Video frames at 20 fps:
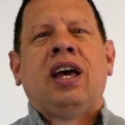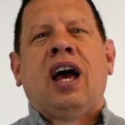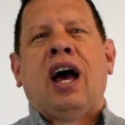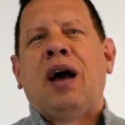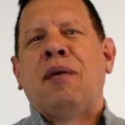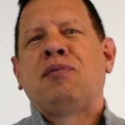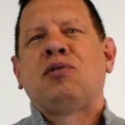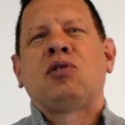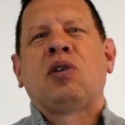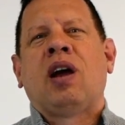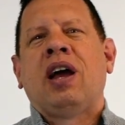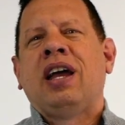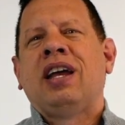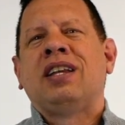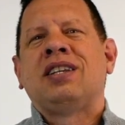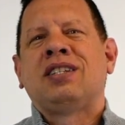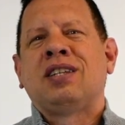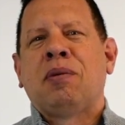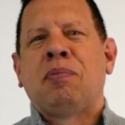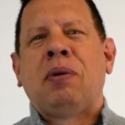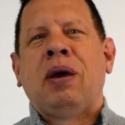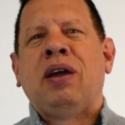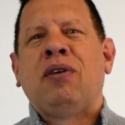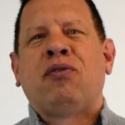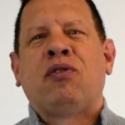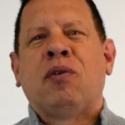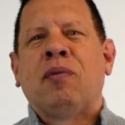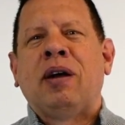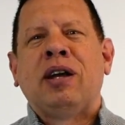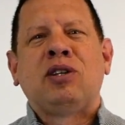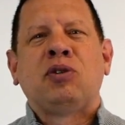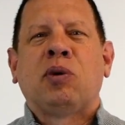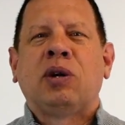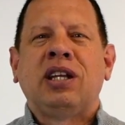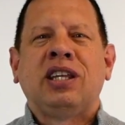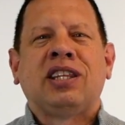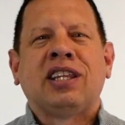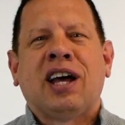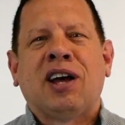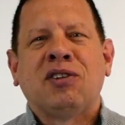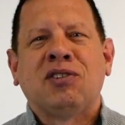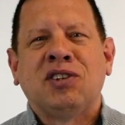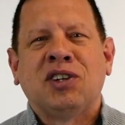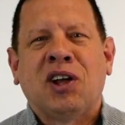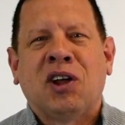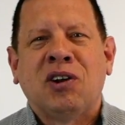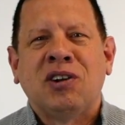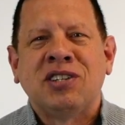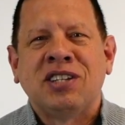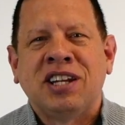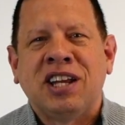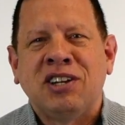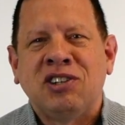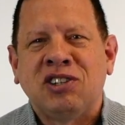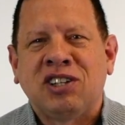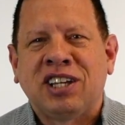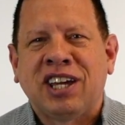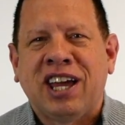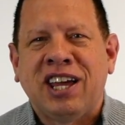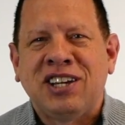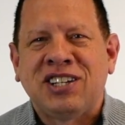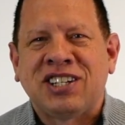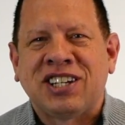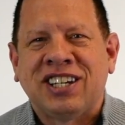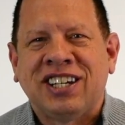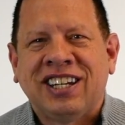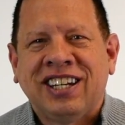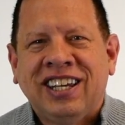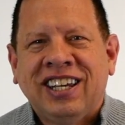I'm trying to pay for my $20,000 in education,